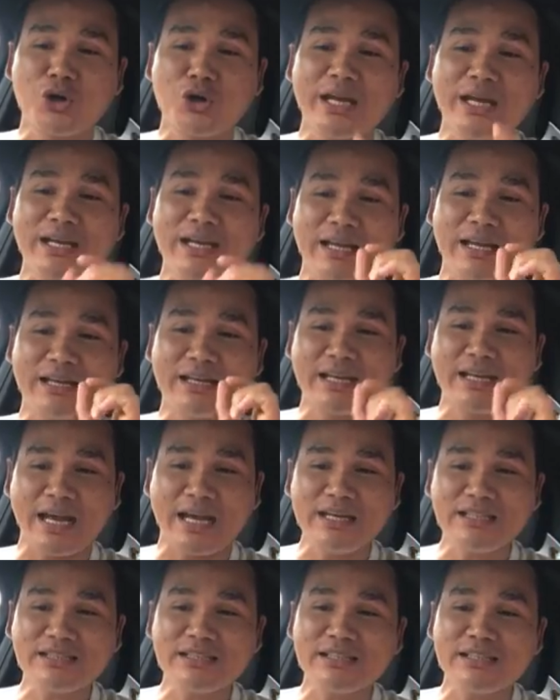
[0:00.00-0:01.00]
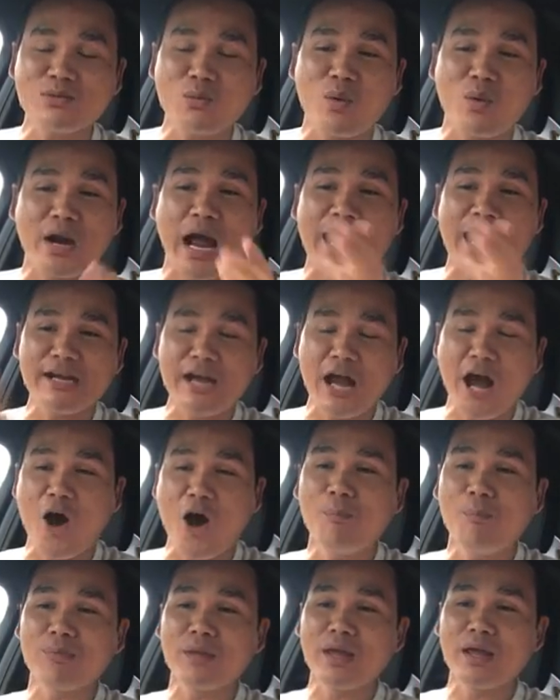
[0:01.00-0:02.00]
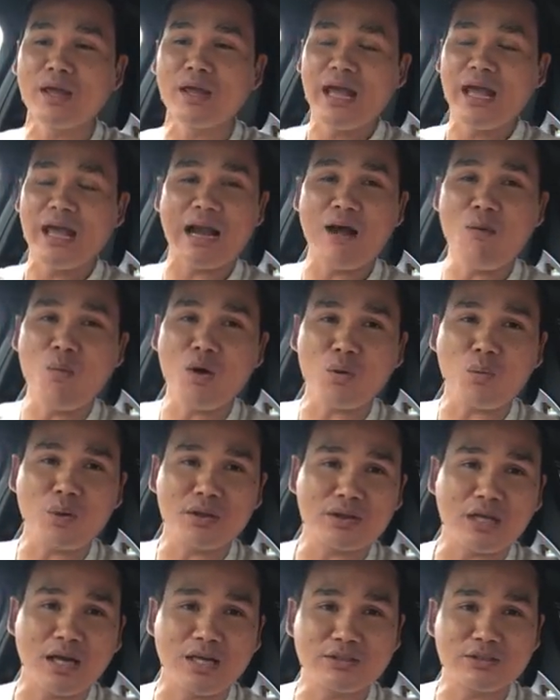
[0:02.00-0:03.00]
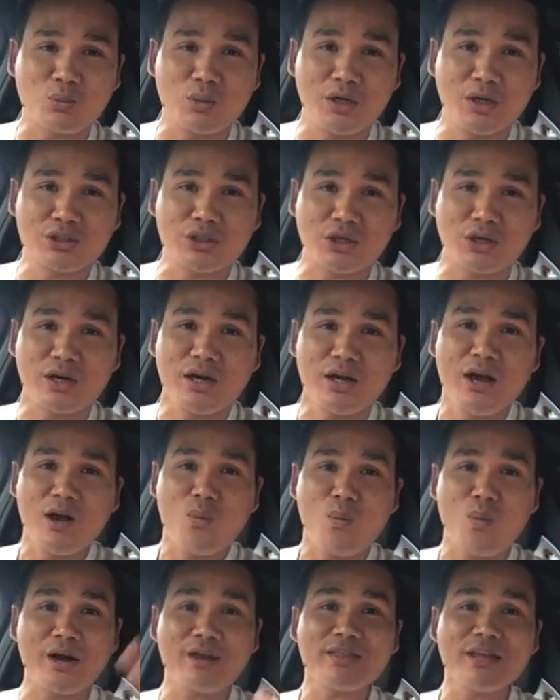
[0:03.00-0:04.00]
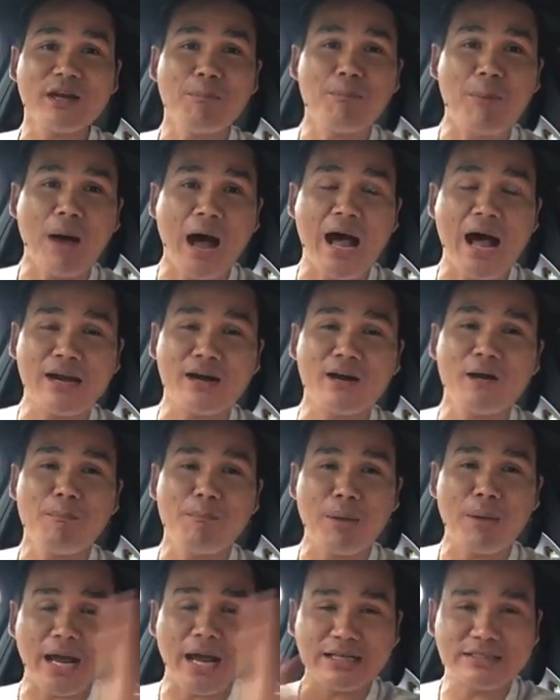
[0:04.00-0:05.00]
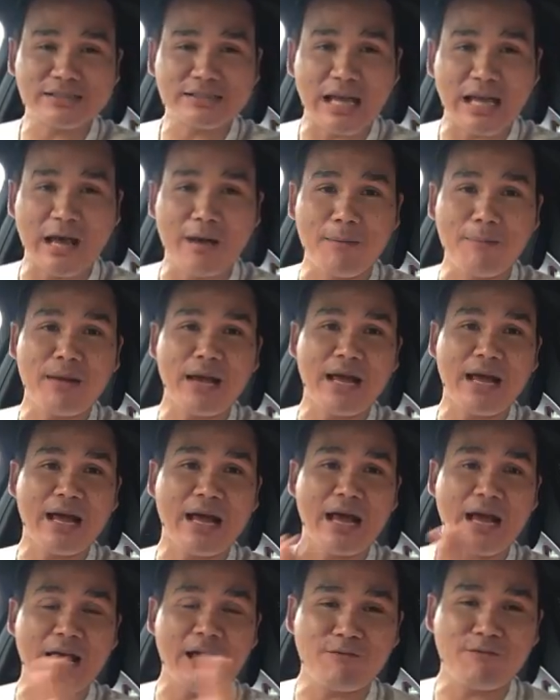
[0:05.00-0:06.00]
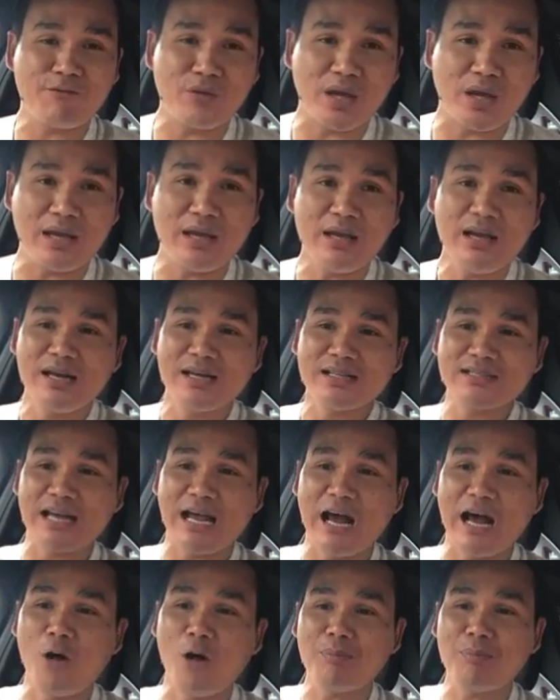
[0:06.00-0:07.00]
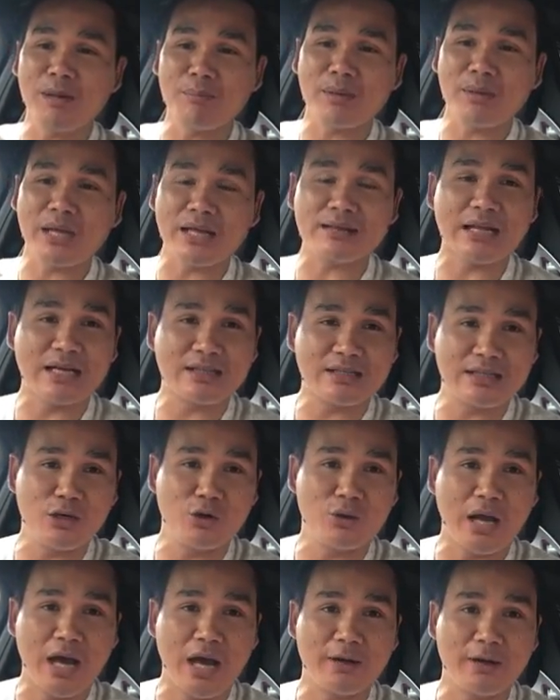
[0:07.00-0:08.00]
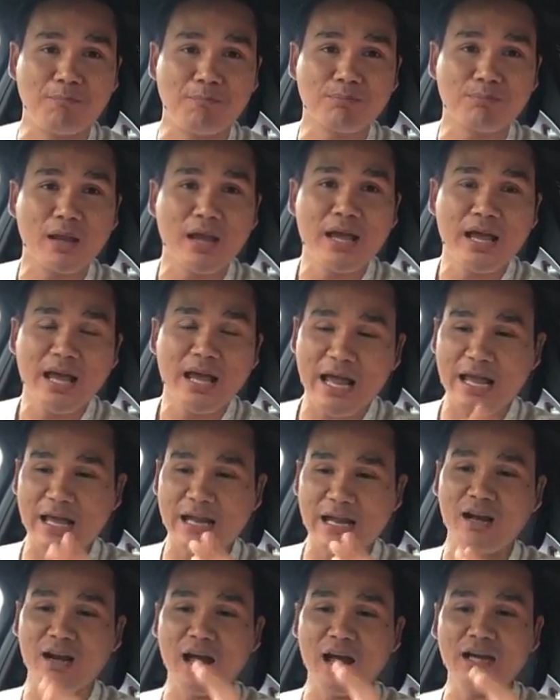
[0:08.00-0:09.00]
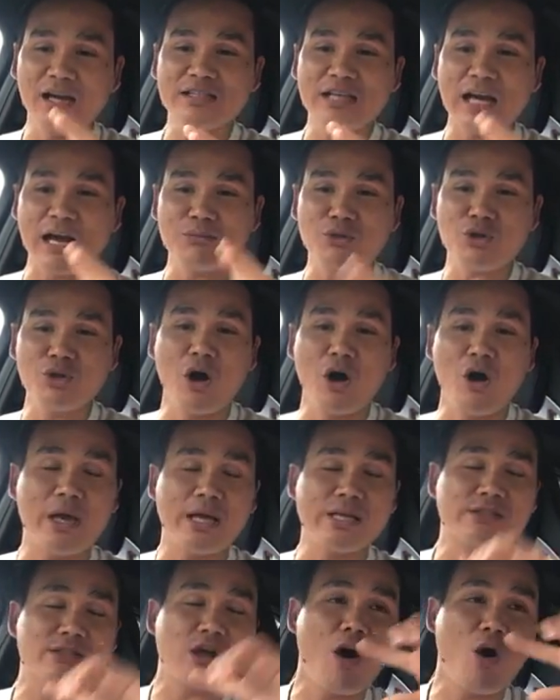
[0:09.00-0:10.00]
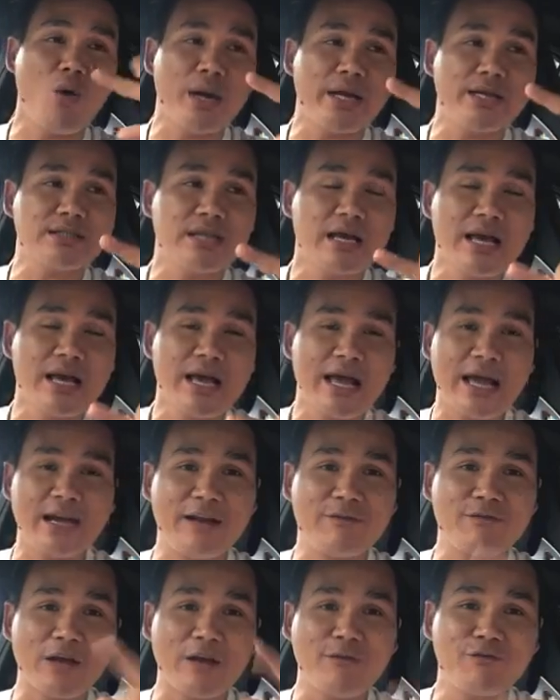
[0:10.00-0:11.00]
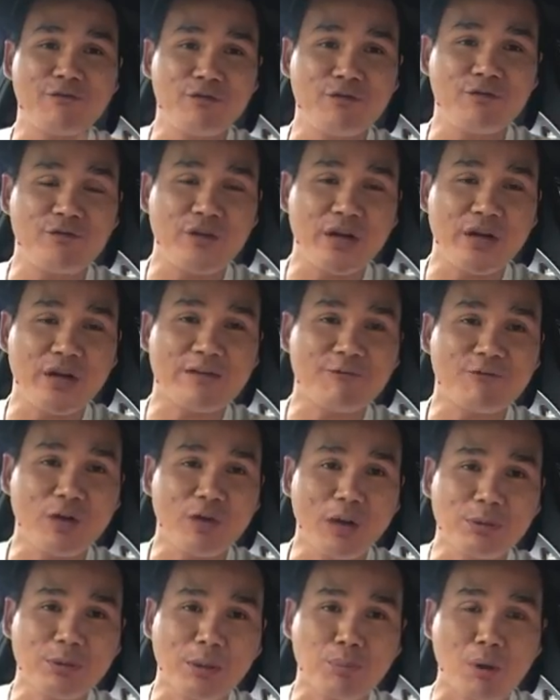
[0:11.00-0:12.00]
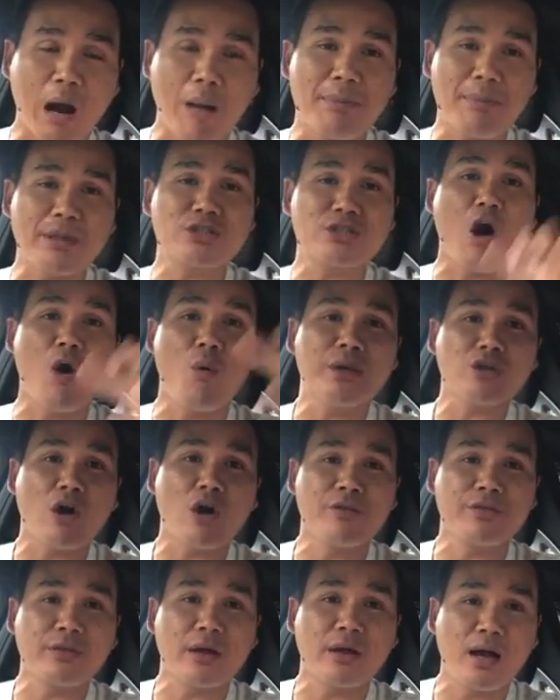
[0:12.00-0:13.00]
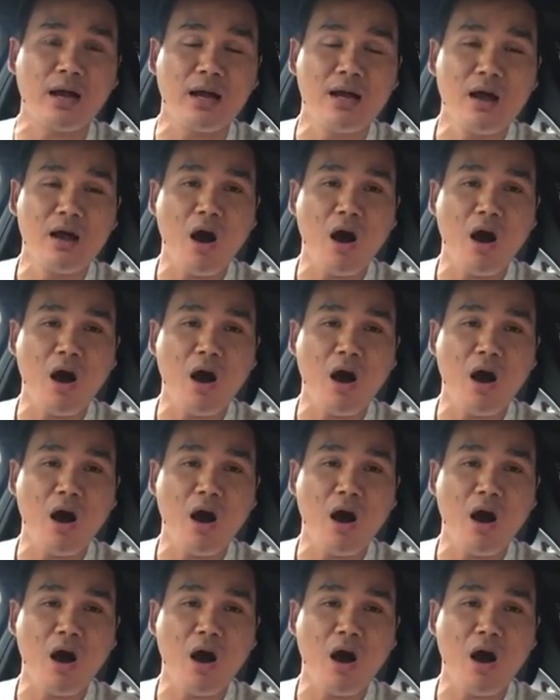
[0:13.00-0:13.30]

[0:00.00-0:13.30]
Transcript: in cases where I know, and I work with tons of realtor, where their buyer pays them a fee to help them get that deal done. And a lot of times, it's always, and if they fix and flip the property, it's always on the